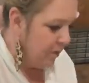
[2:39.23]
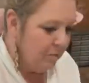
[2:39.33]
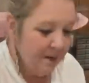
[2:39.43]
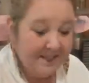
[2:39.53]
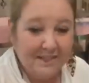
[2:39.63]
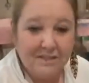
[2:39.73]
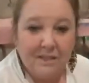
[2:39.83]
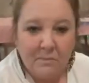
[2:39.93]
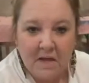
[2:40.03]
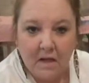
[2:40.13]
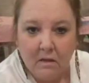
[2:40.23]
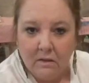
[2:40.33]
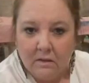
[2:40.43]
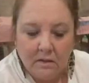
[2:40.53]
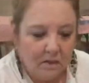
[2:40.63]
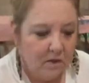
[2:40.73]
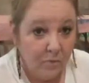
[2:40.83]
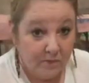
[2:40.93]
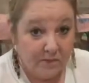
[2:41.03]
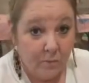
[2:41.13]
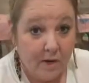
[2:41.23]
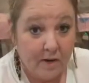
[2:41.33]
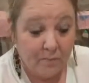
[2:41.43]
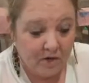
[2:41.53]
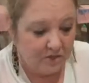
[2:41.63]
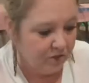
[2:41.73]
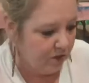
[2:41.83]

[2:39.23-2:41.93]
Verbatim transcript: coat by Dixie Belle was the one I brushed